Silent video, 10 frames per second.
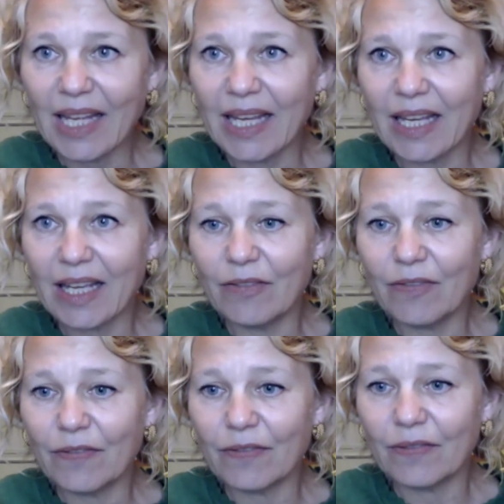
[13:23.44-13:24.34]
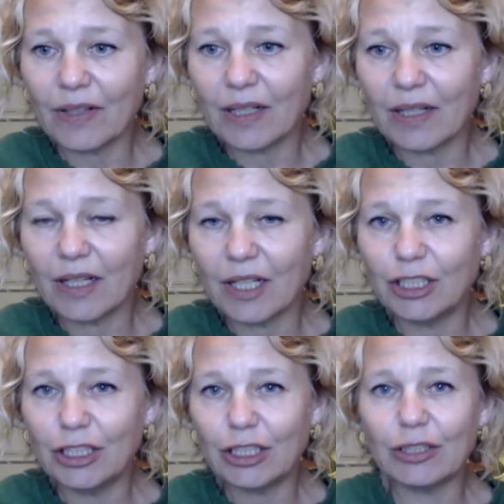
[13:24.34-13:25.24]
if
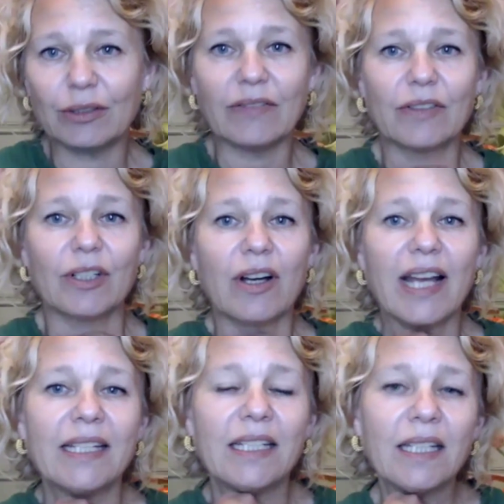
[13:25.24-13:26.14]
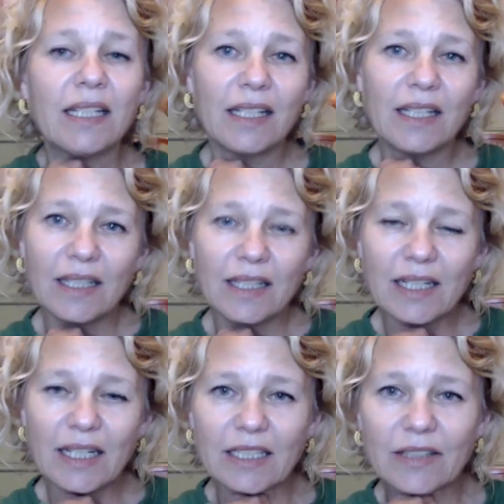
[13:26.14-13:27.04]
you have got any
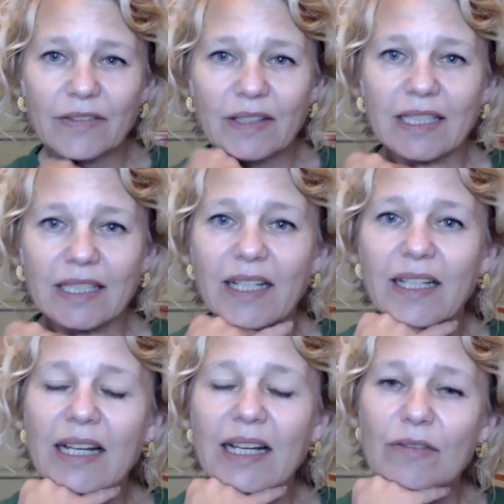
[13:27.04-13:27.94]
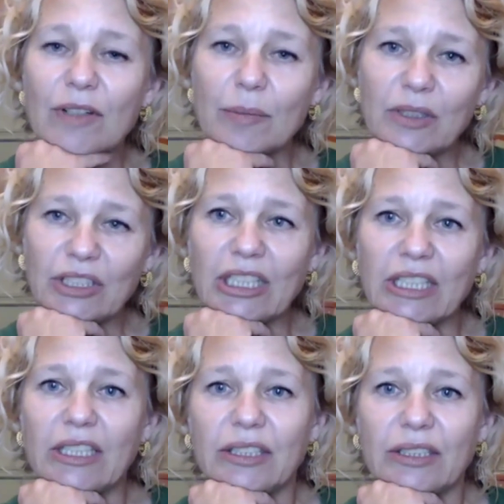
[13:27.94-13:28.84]
kind of thing like that from your
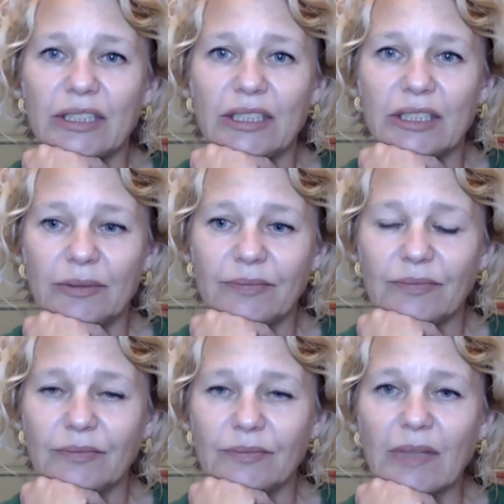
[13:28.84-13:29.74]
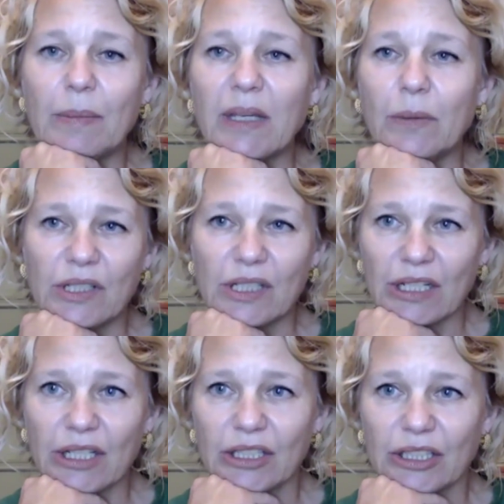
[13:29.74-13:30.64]
childhood. Maybe it was
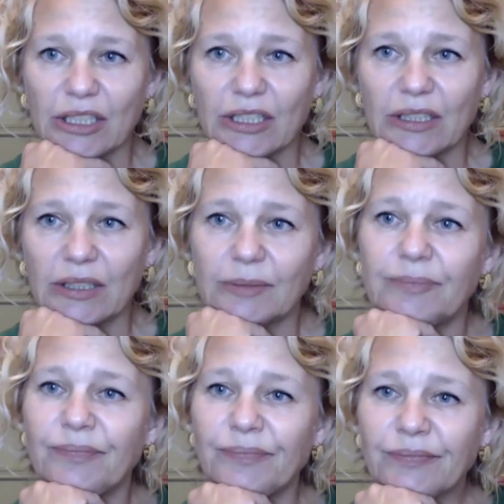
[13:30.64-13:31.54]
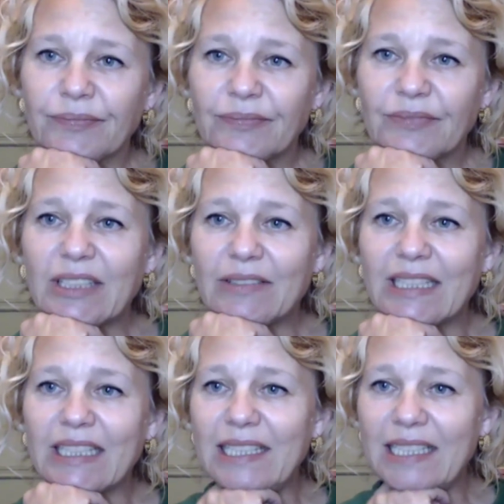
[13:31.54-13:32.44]
nurtured. So
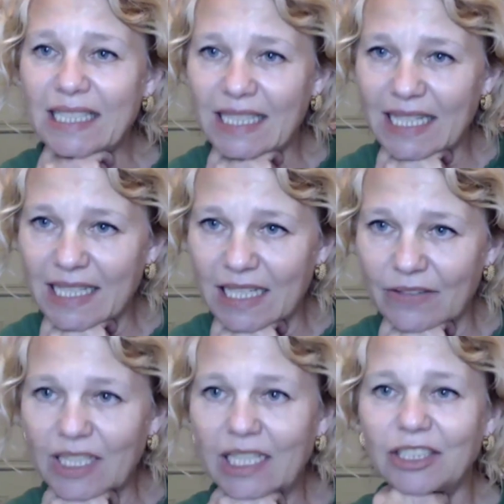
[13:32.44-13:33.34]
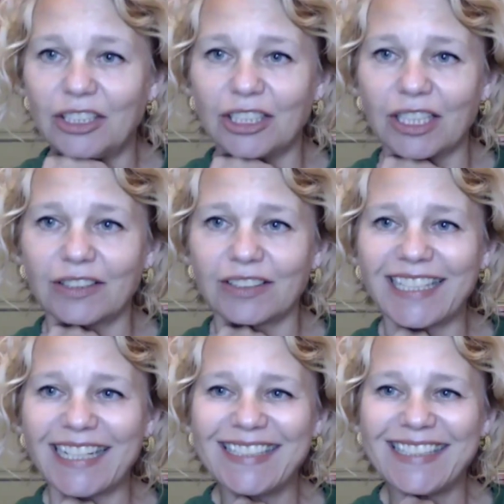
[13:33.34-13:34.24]
Renata says, I love telling jokes
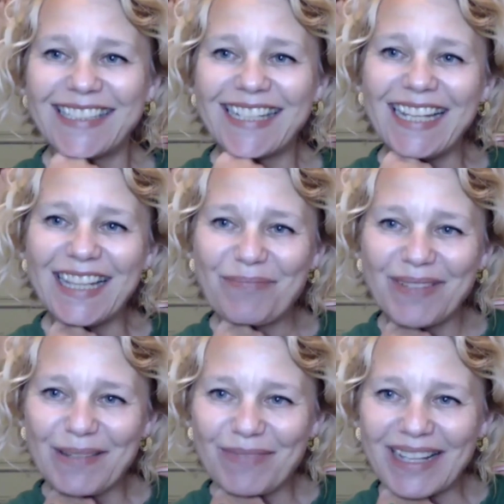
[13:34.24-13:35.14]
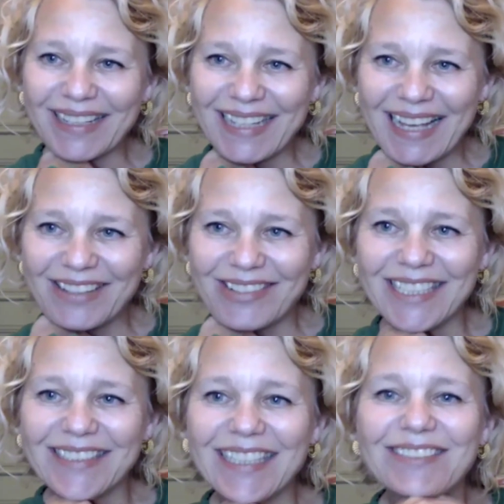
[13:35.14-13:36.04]
and entertain the people at
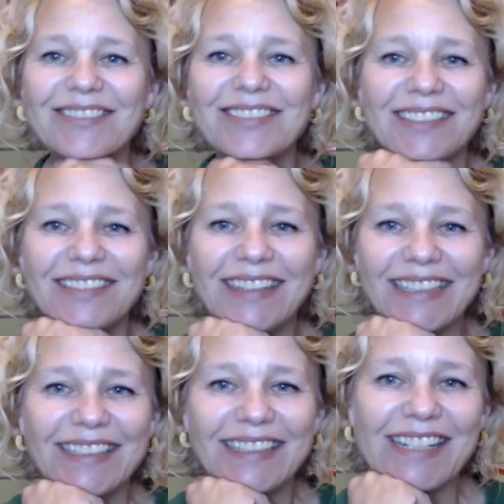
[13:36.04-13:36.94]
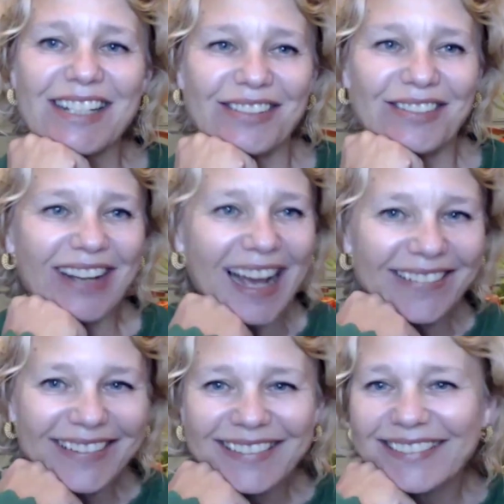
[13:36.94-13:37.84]
gatherings and also in the classroom. How
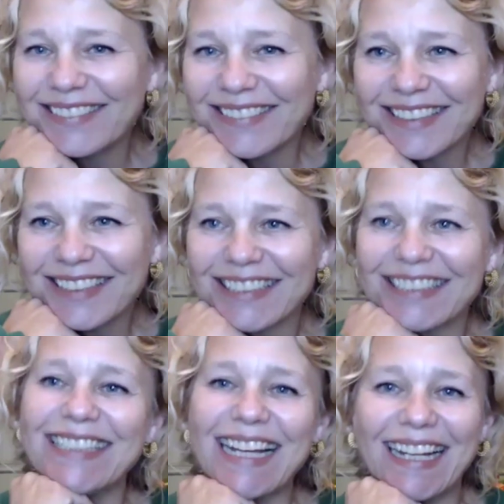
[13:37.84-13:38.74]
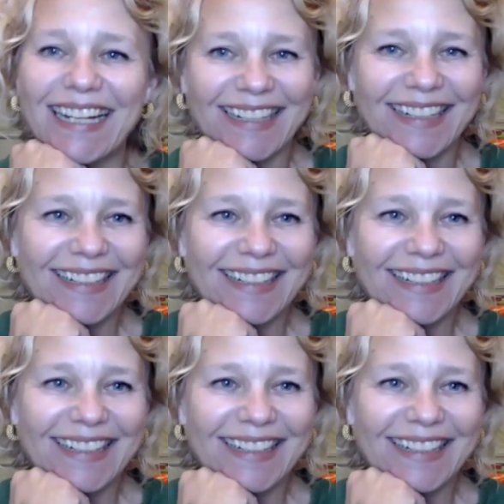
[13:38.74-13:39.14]
gorgeous is that?